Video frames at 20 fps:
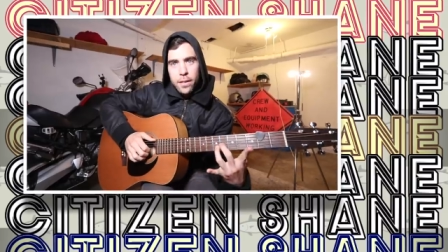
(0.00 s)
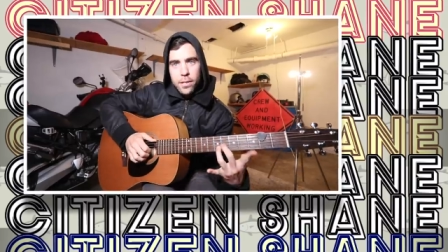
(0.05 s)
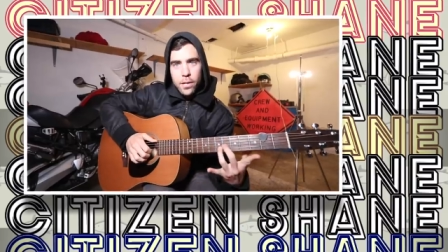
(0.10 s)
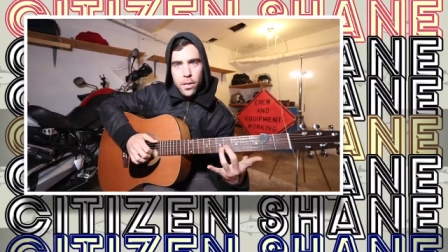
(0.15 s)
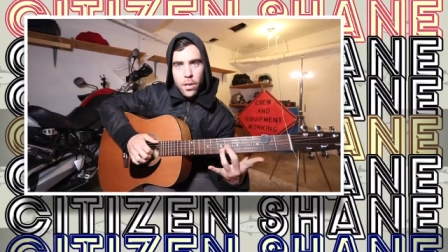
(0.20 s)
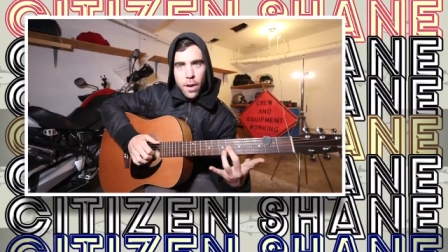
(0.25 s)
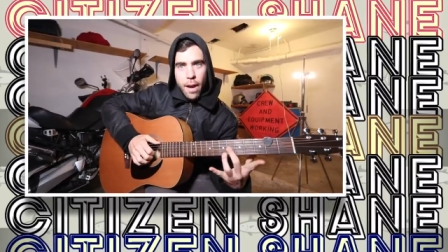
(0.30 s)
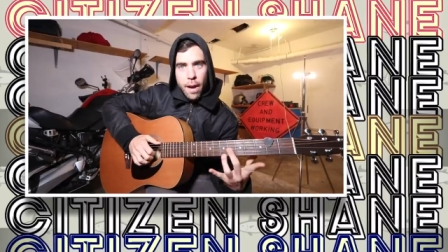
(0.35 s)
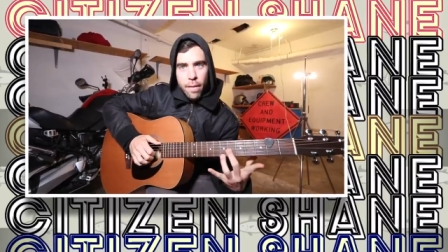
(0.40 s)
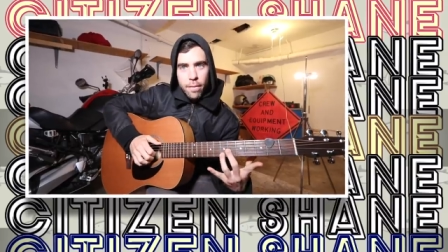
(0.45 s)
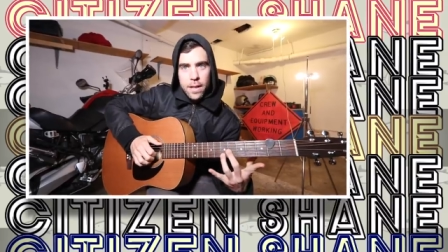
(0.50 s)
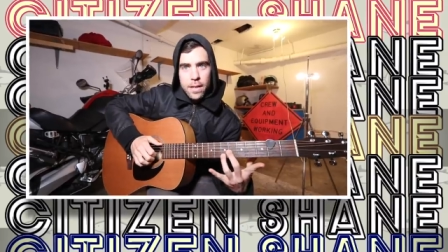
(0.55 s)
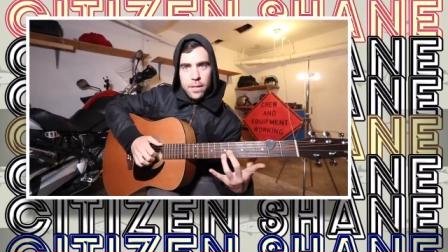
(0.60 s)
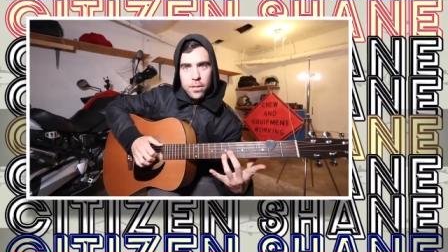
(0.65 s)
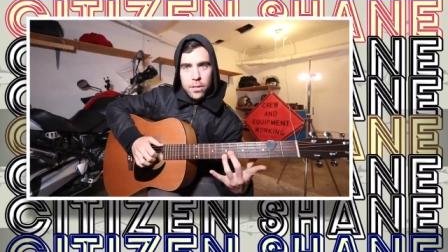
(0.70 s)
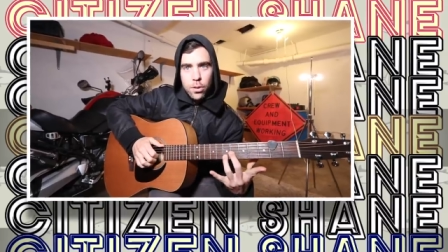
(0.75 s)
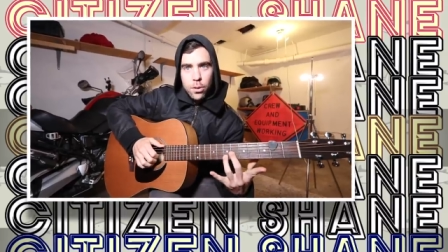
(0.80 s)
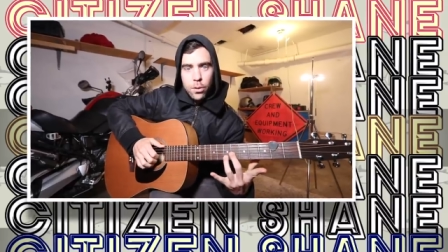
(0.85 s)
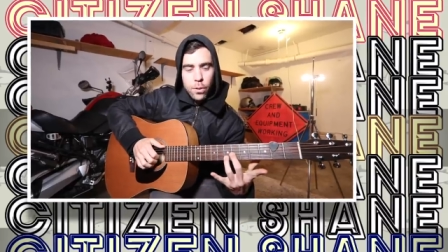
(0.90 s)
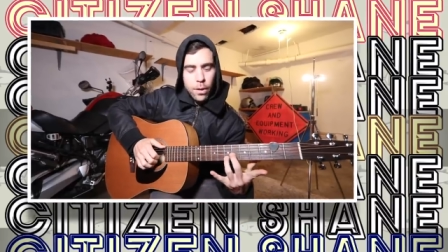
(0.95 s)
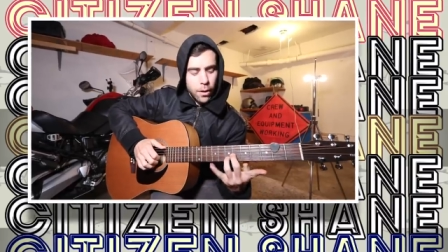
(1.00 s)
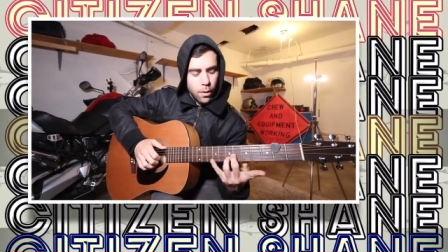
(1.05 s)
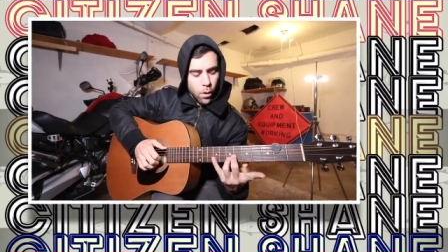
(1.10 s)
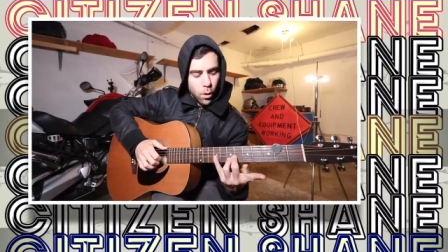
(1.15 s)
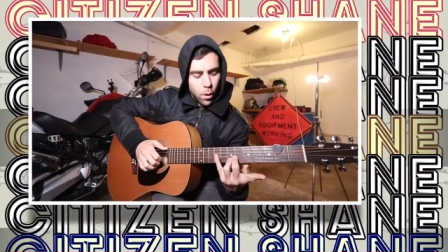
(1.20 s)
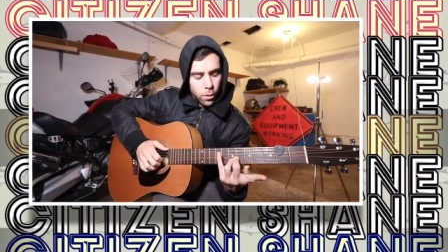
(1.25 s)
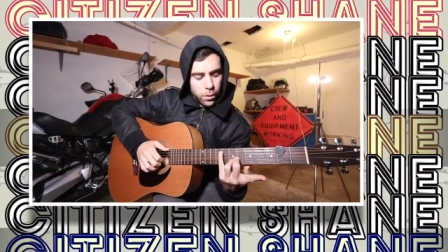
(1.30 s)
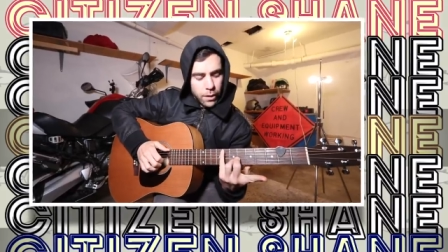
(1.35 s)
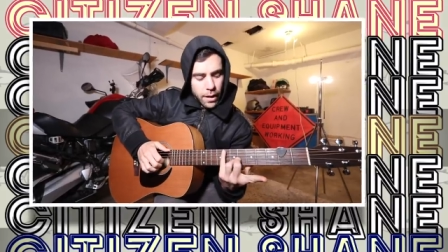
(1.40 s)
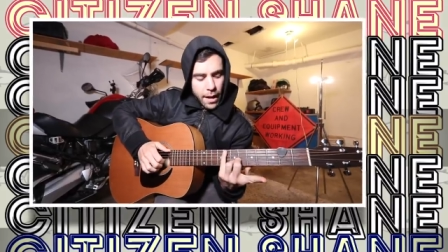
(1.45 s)
So you have these two
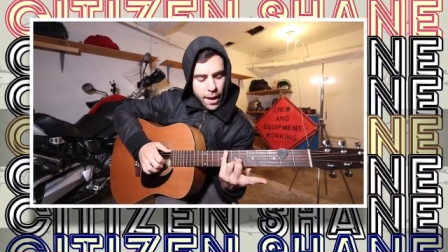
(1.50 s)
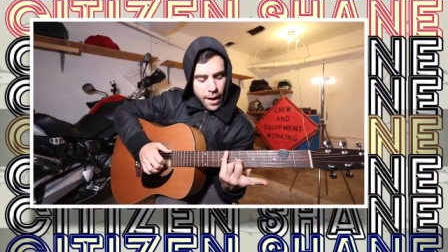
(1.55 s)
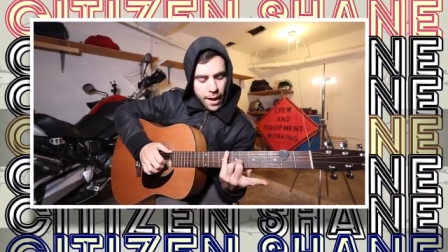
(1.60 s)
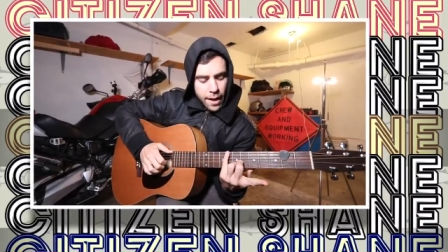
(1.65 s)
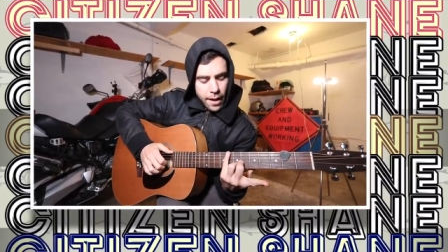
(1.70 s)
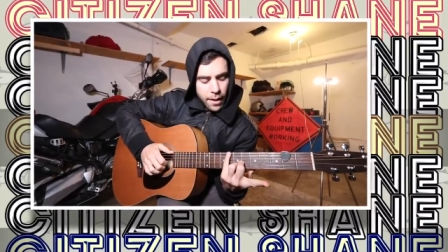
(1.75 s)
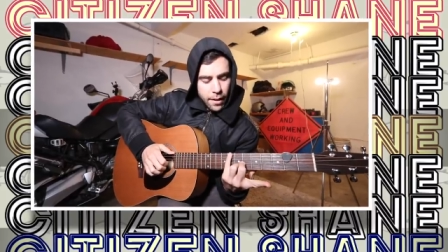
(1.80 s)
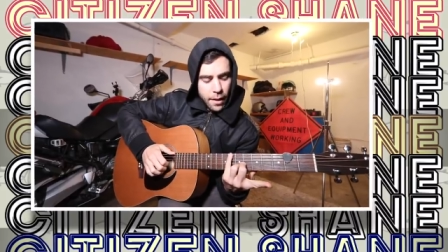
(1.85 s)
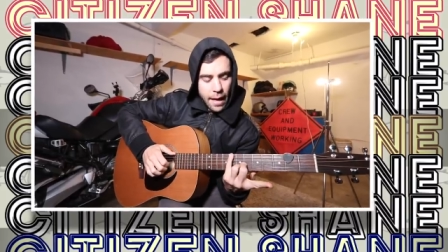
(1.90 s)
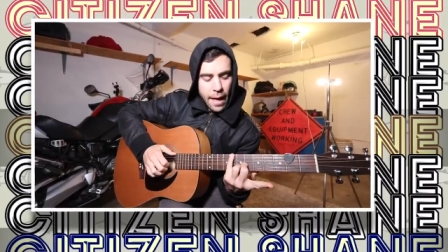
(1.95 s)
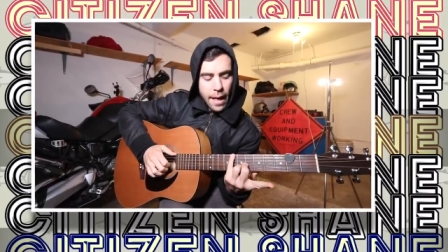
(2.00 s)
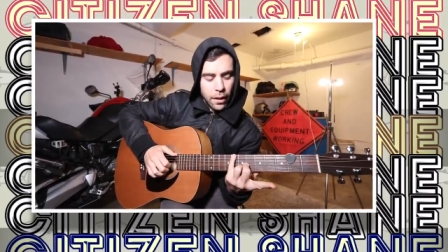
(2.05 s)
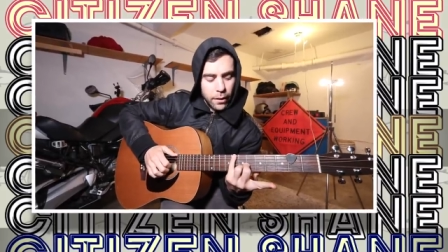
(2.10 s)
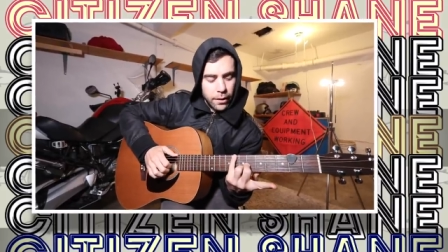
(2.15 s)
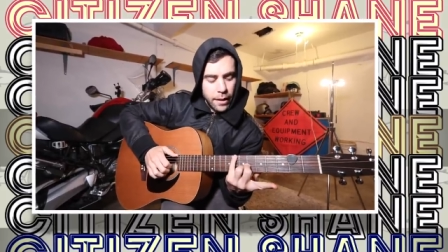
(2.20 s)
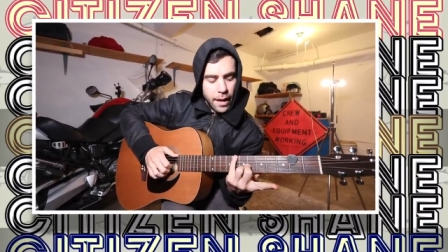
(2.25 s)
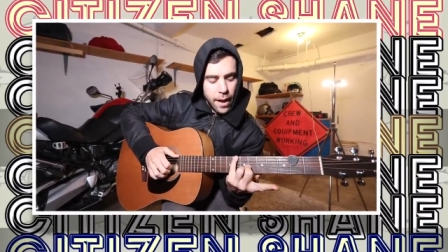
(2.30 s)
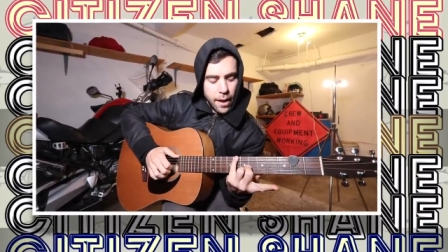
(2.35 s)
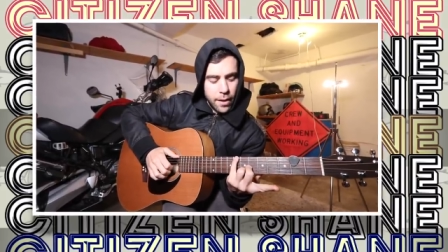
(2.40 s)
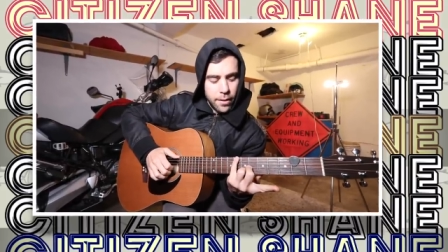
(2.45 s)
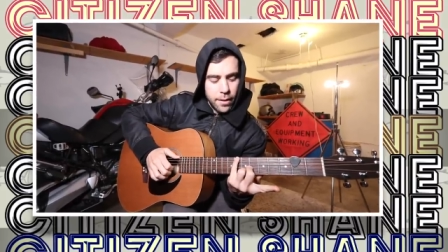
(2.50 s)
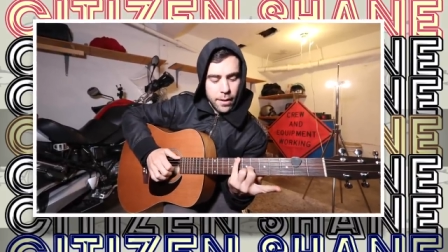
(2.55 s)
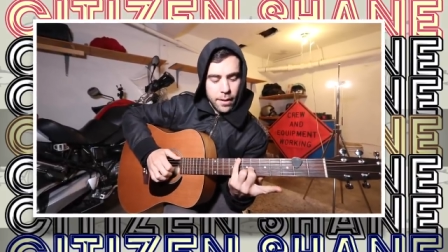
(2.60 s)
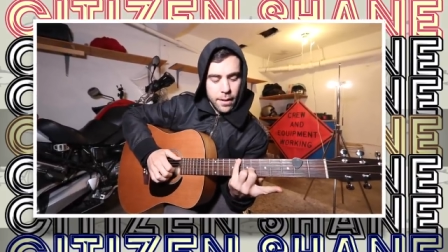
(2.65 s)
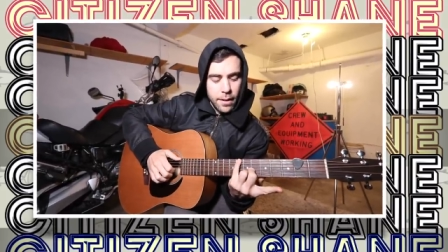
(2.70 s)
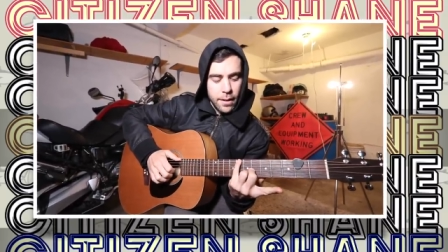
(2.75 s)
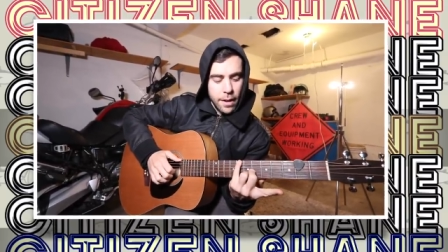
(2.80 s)
hold that held down.